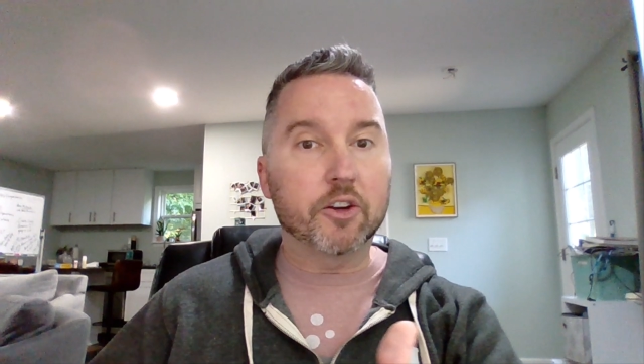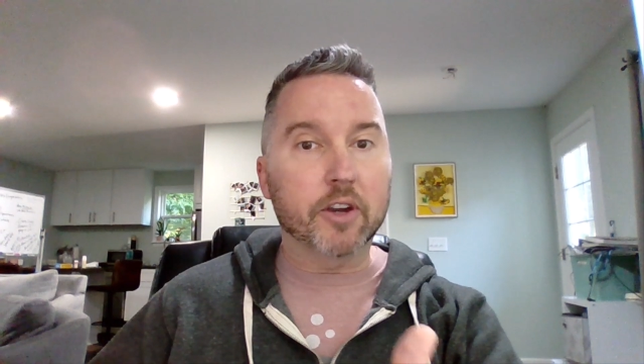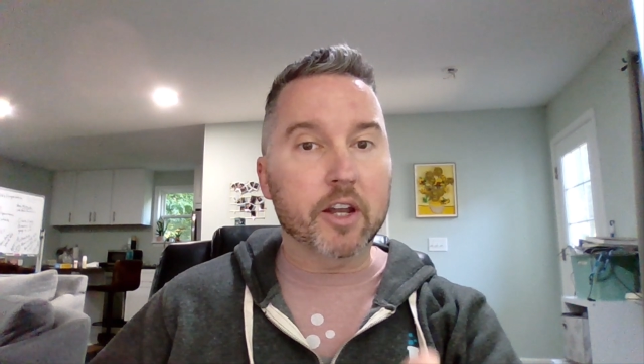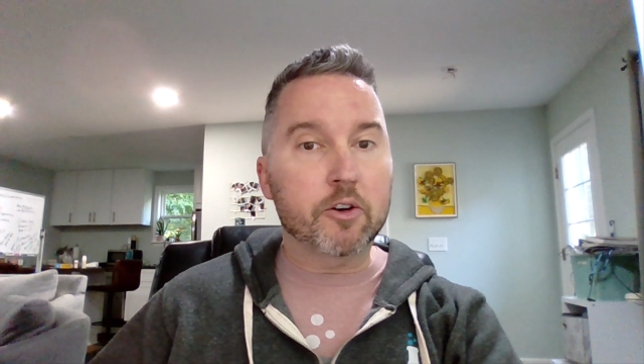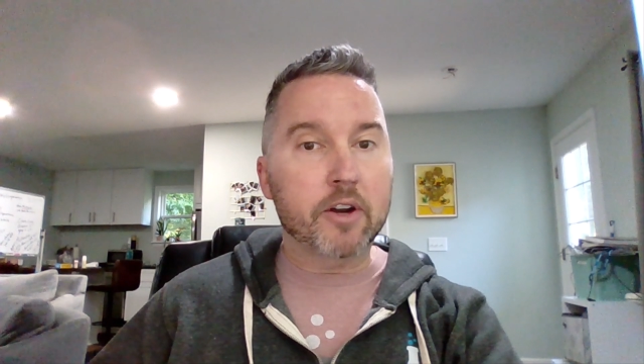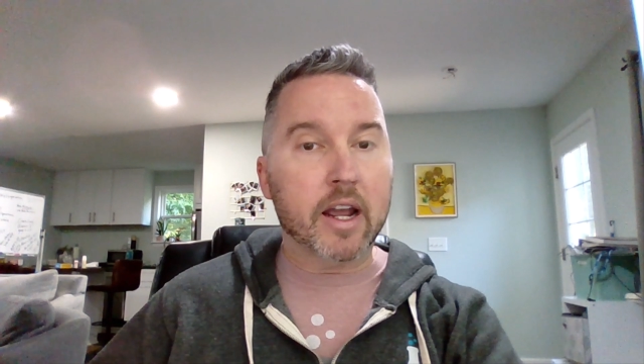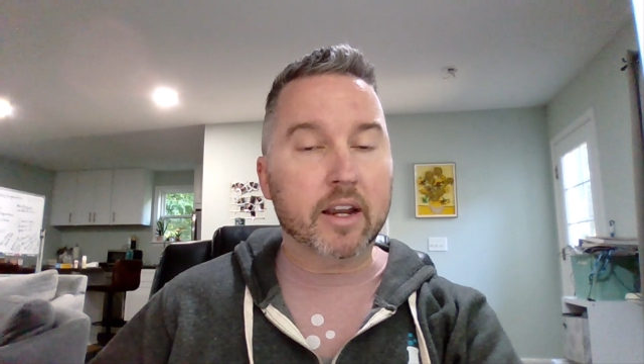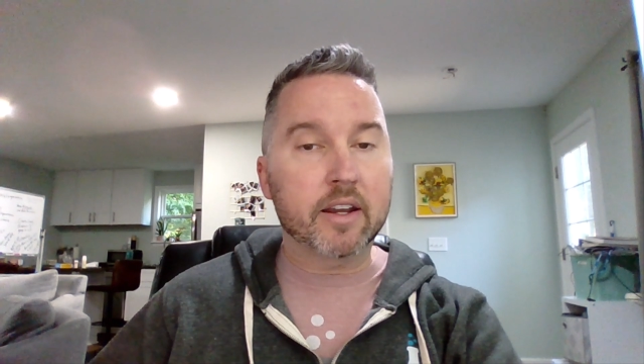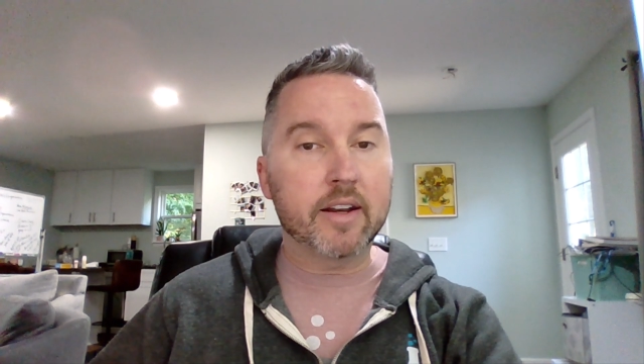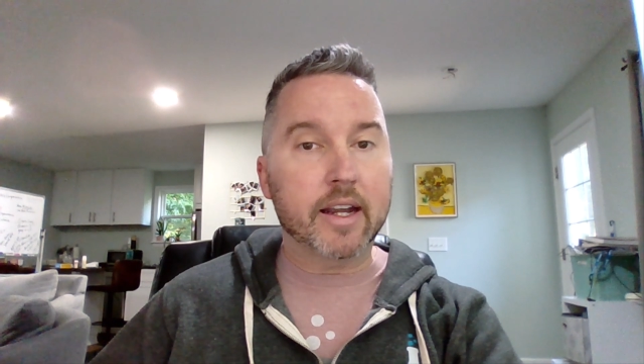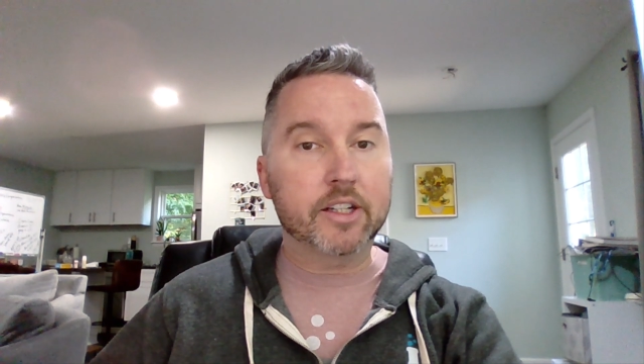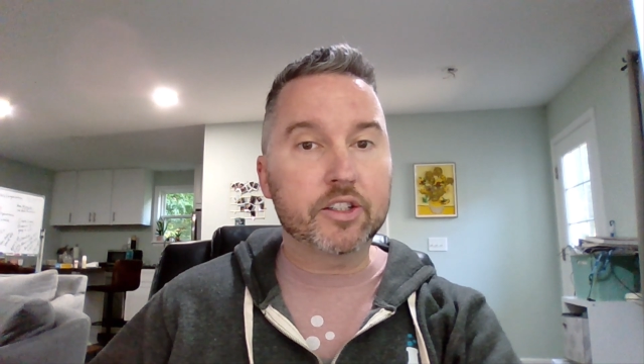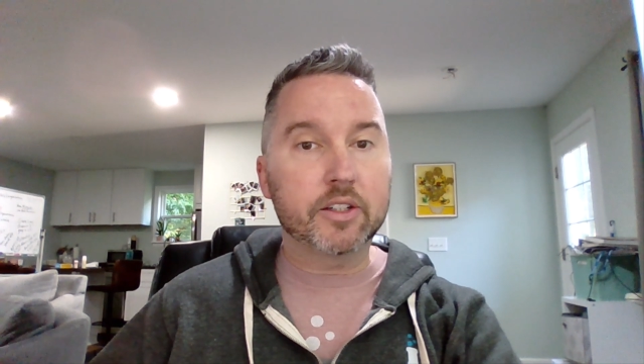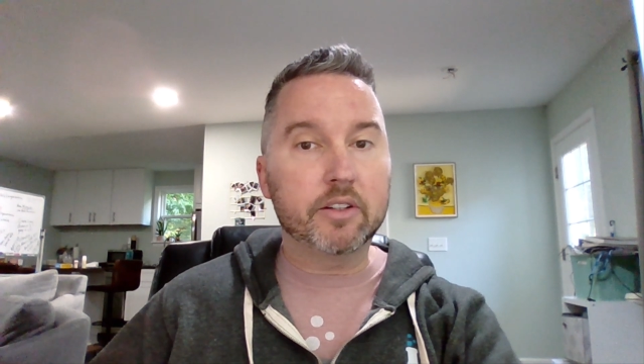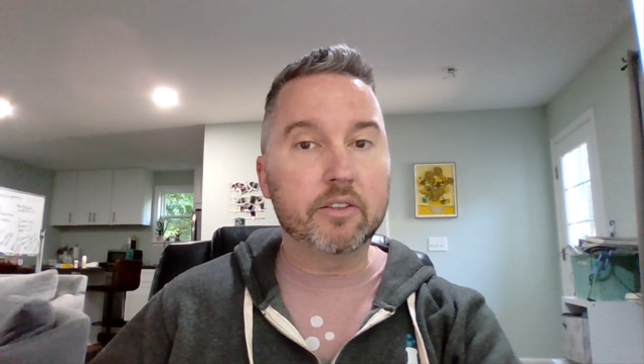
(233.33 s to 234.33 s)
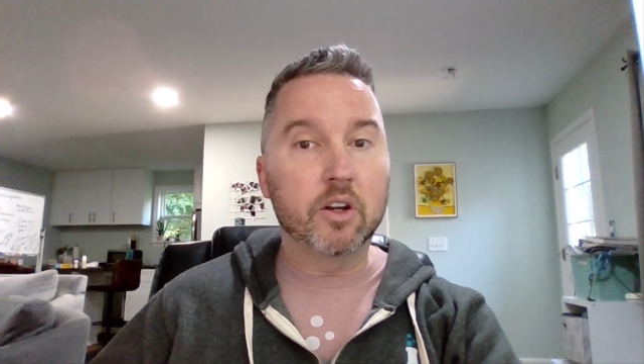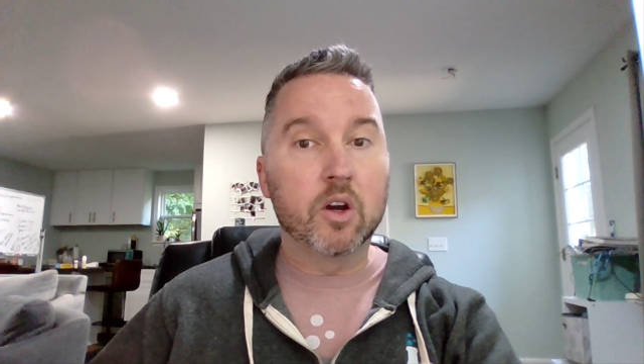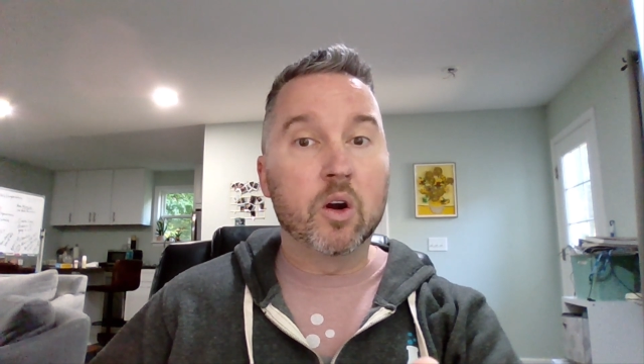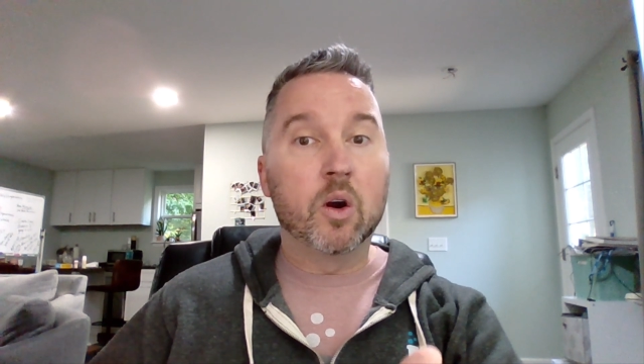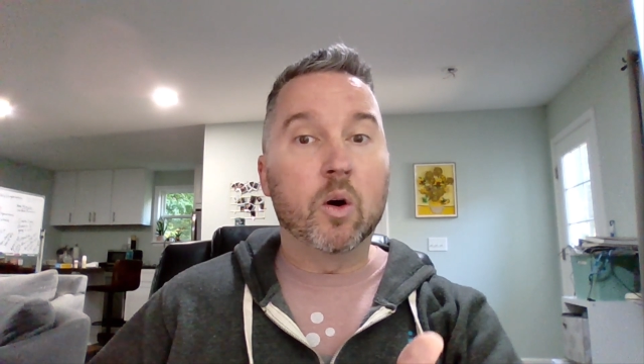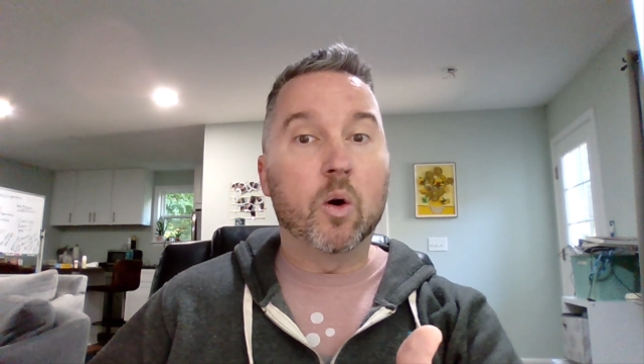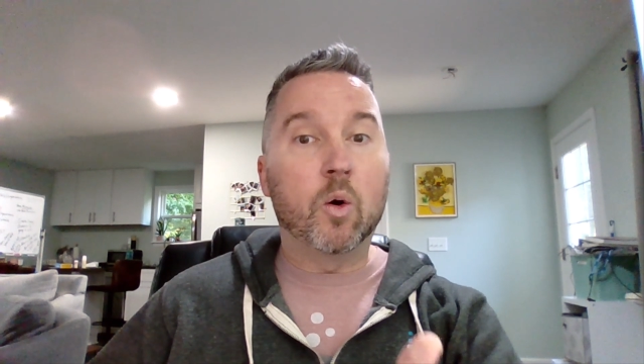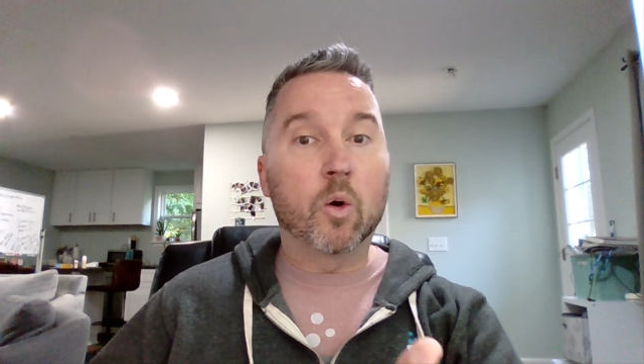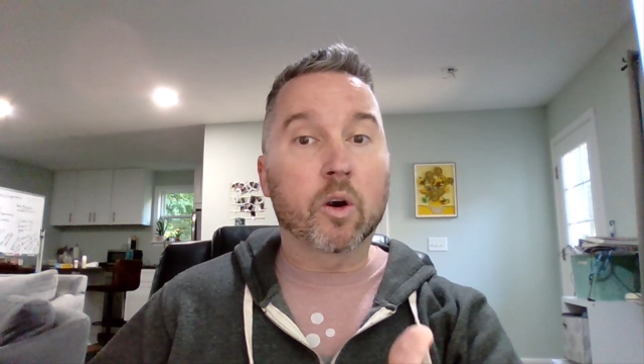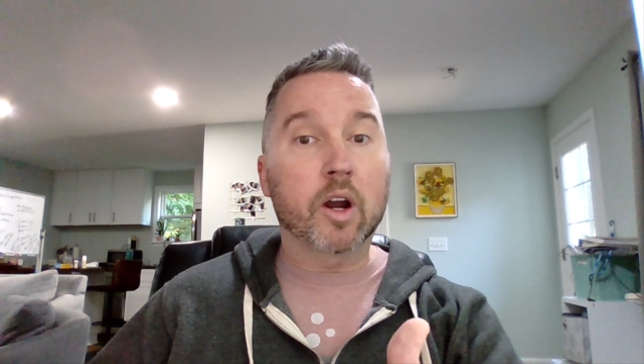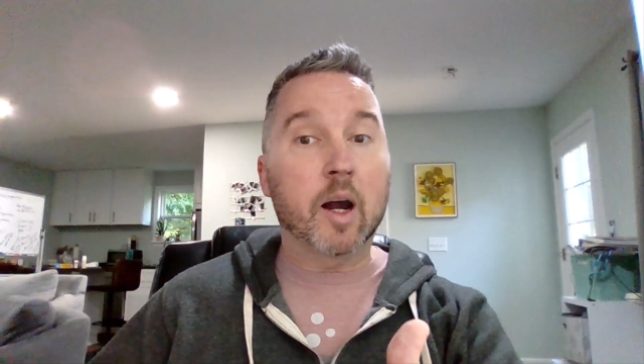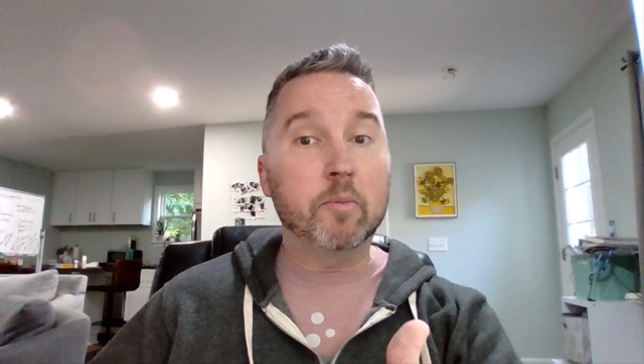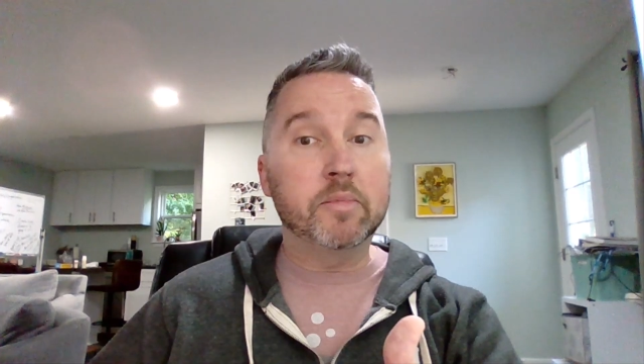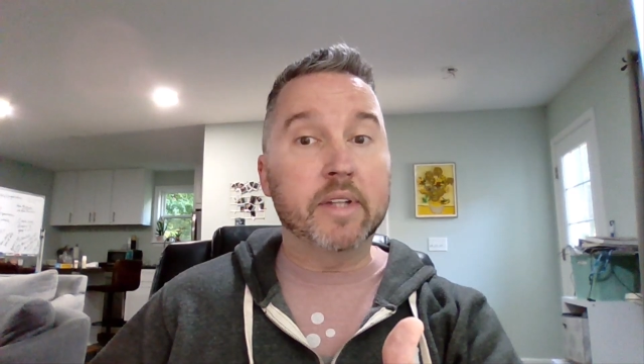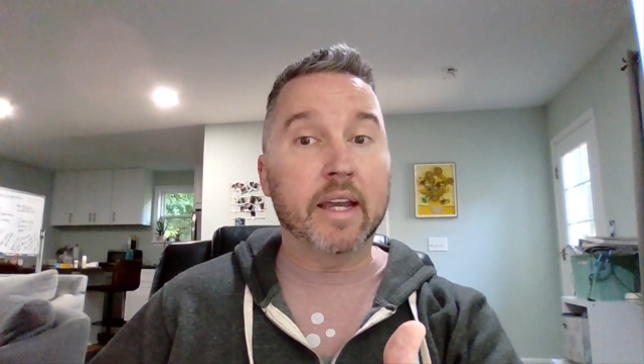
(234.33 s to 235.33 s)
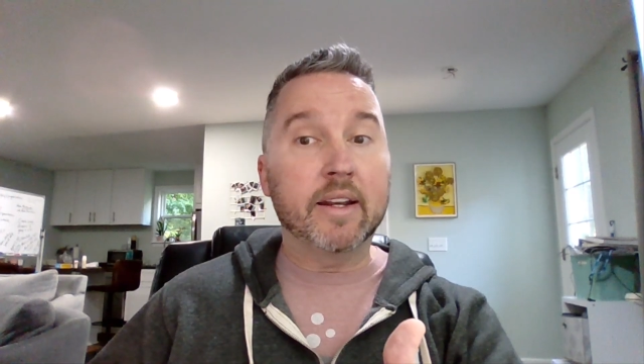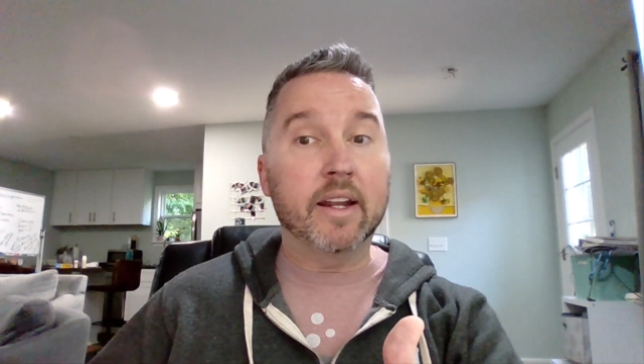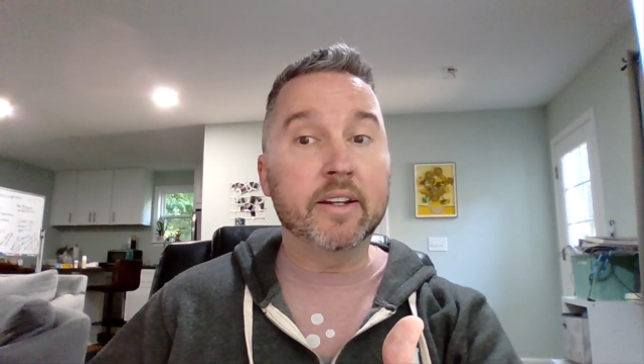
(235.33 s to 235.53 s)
your internet connection, or update